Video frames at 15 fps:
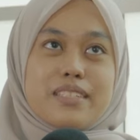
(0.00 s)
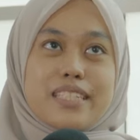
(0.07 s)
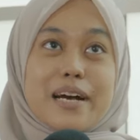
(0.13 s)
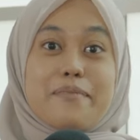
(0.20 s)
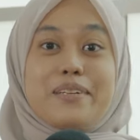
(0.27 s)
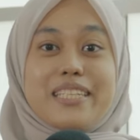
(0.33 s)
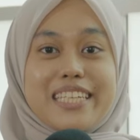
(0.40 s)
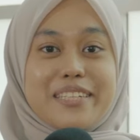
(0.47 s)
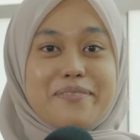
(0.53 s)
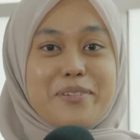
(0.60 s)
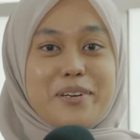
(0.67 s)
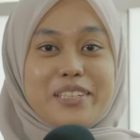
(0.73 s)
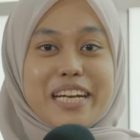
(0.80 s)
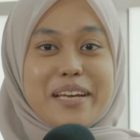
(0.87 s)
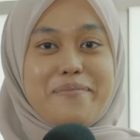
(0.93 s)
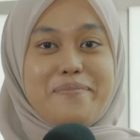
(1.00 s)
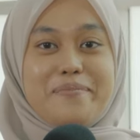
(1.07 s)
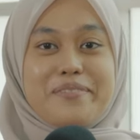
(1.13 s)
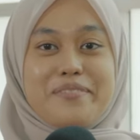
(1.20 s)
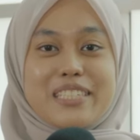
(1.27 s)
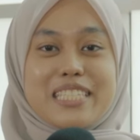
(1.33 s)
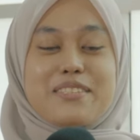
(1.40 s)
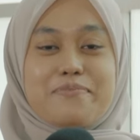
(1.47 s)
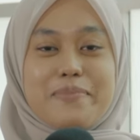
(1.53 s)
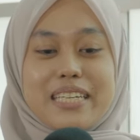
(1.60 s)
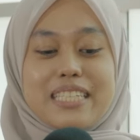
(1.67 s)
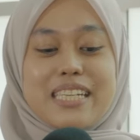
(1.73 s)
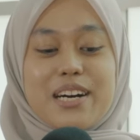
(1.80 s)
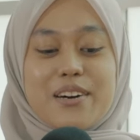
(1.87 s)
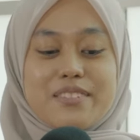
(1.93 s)
Double Degree Program, which is
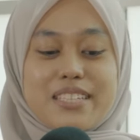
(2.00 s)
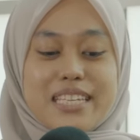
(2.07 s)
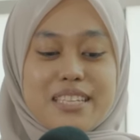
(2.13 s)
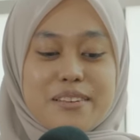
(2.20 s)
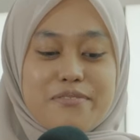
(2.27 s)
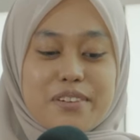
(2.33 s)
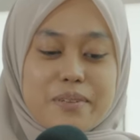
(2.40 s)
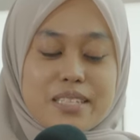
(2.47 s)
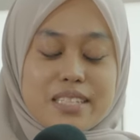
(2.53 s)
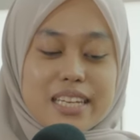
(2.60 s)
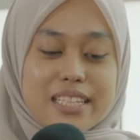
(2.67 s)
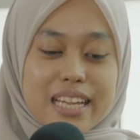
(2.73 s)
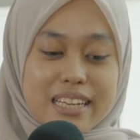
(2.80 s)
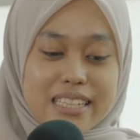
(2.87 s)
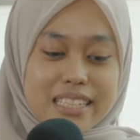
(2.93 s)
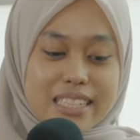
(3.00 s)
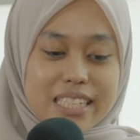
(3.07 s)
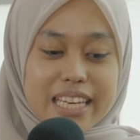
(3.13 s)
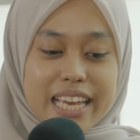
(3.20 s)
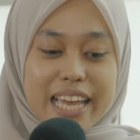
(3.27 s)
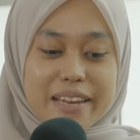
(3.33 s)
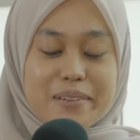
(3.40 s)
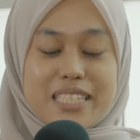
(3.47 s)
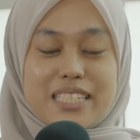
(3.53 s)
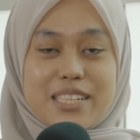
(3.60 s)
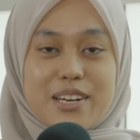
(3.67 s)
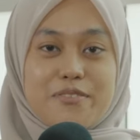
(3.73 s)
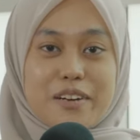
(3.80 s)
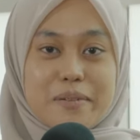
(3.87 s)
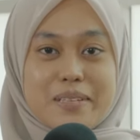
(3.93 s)
Bachelor of Science in Pharmaceutical Technology and
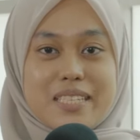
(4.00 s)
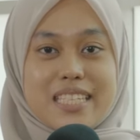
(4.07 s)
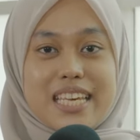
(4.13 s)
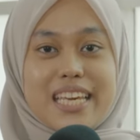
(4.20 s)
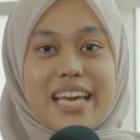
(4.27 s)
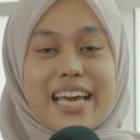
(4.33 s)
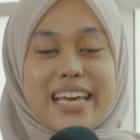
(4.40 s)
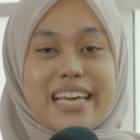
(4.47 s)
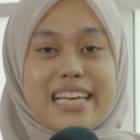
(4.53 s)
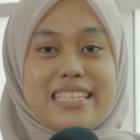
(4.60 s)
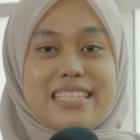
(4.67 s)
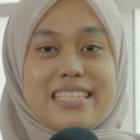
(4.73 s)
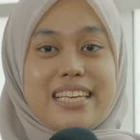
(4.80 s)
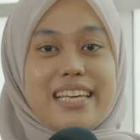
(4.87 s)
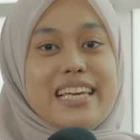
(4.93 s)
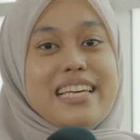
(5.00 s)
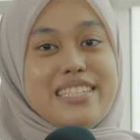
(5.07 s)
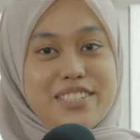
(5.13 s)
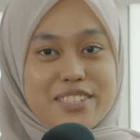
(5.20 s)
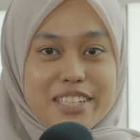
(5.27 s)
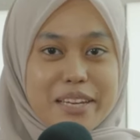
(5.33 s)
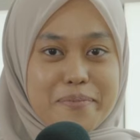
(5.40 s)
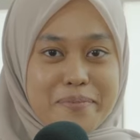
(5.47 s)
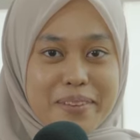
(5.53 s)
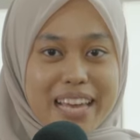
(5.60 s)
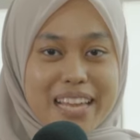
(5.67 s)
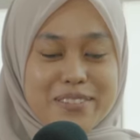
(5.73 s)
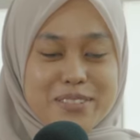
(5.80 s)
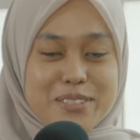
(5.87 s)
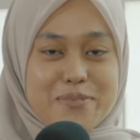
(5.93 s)
Bachelor of Pharmacy, is his dream
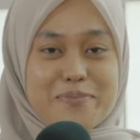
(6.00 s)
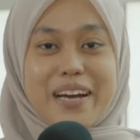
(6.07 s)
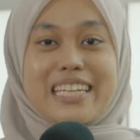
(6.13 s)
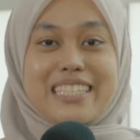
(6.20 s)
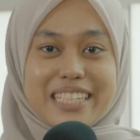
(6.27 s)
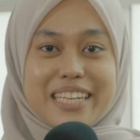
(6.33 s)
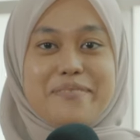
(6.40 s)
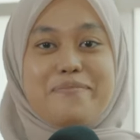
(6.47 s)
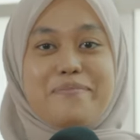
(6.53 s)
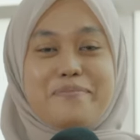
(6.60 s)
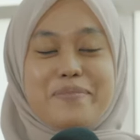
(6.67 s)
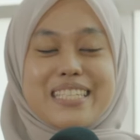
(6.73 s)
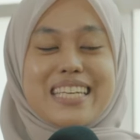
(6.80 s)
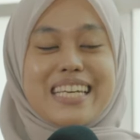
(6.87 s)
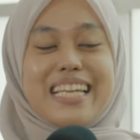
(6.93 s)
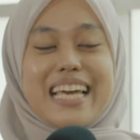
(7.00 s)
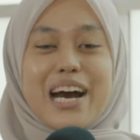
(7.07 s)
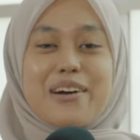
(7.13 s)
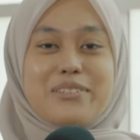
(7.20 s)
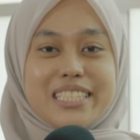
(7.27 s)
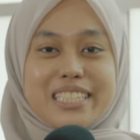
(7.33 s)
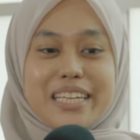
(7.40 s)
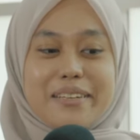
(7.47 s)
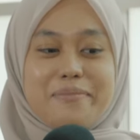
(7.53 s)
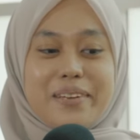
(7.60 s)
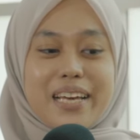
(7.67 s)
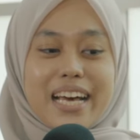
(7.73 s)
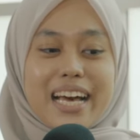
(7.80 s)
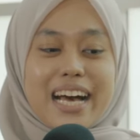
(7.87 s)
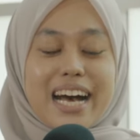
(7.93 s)
and also my dream, basically our dream.
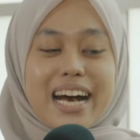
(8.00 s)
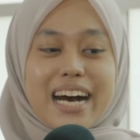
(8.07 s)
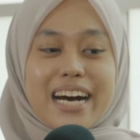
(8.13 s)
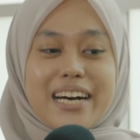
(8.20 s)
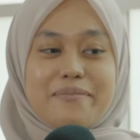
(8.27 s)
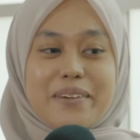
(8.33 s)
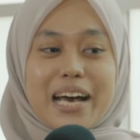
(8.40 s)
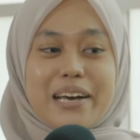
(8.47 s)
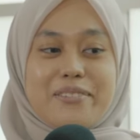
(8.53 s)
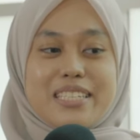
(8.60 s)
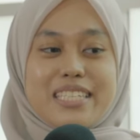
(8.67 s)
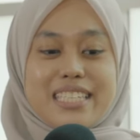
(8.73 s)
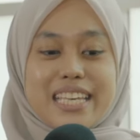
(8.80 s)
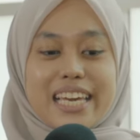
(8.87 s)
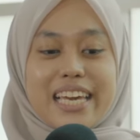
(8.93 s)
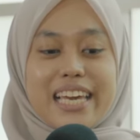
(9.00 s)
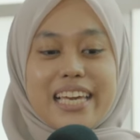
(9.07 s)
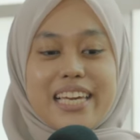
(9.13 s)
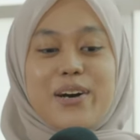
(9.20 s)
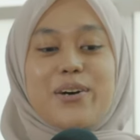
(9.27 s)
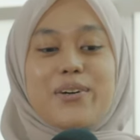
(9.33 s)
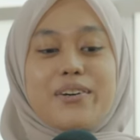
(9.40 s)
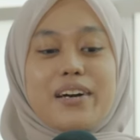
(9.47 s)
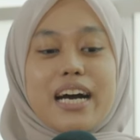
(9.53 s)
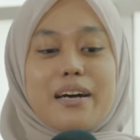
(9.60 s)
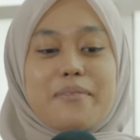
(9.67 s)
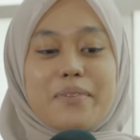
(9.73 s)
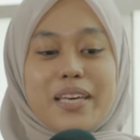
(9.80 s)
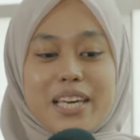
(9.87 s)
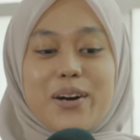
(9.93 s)
I would say he
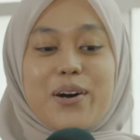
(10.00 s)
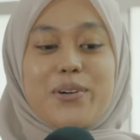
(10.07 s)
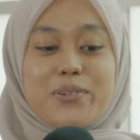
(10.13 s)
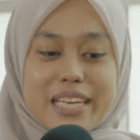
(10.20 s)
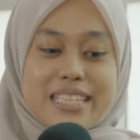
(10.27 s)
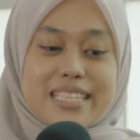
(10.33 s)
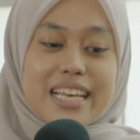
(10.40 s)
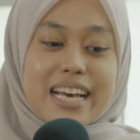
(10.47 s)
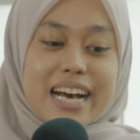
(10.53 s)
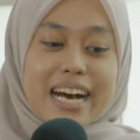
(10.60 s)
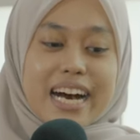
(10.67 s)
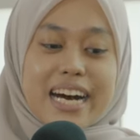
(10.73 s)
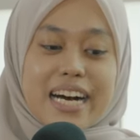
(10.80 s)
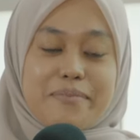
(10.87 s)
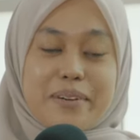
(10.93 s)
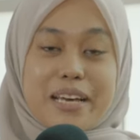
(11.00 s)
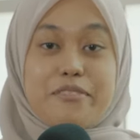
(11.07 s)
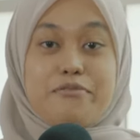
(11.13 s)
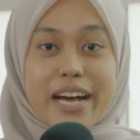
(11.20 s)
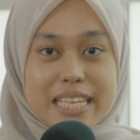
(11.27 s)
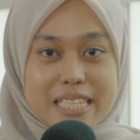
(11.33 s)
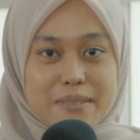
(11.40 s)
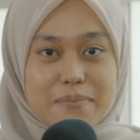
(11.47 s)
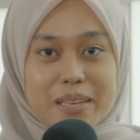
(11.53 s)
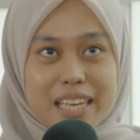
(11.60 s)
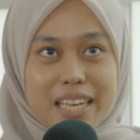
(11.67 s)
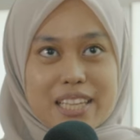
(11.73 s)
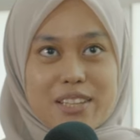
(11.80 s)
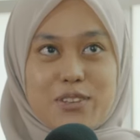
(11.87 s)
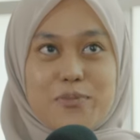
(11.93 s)
always advised
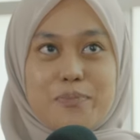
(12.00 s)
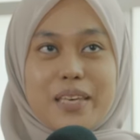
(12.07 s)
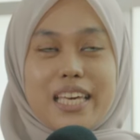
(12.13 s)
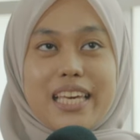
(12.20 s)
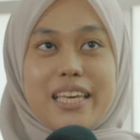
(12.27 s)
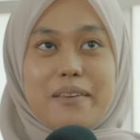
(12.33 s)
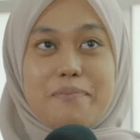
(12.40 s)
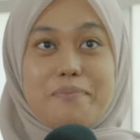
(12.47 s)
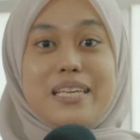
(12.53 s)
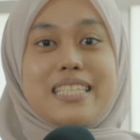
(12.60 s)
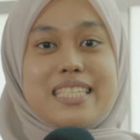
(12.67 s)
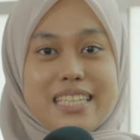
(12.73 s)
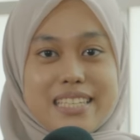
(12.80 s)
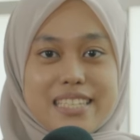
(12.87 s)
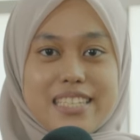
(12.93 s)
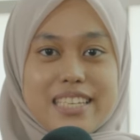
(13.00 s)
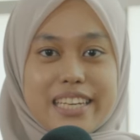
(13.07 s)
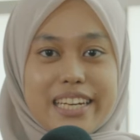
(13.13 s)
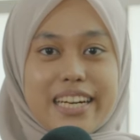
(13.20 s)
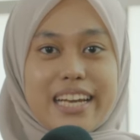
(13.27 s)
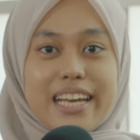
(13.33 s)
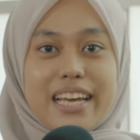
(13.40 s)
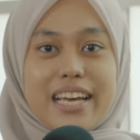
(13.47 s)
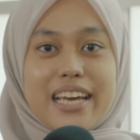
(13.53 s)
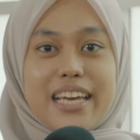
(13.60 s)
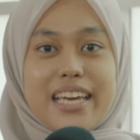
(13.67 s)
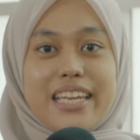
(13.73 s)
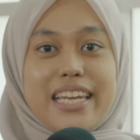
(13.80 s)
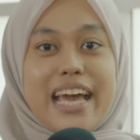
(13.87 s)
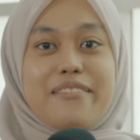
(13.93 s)
me to be sincere
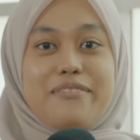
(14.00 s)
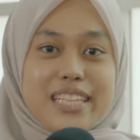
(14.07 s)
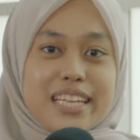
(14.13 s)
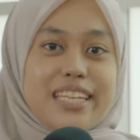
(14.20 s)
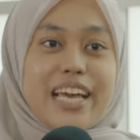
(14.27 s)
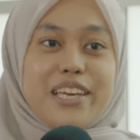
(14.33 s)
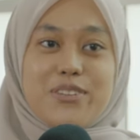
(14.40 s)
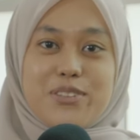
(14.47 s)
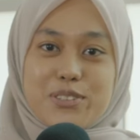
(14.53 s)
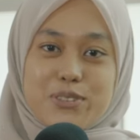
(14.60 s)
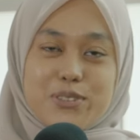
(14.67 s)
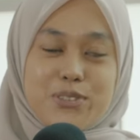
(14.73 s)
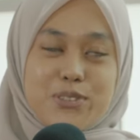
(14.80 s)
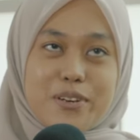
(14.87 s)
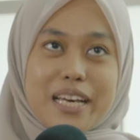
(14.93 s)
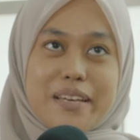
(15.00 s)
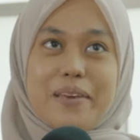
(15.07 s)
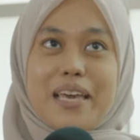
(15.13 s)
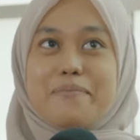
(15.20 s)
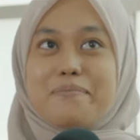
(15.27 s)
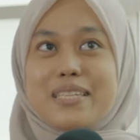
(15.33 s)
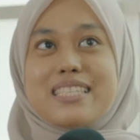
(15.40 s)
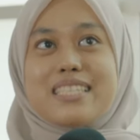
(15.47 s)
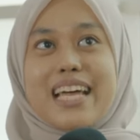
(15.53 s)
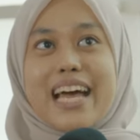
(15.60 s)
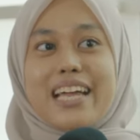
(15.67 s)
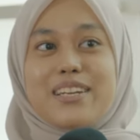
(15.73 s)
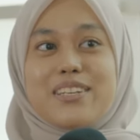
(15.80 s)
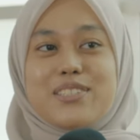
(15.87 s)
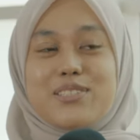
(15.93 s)
in everything that you do. It means that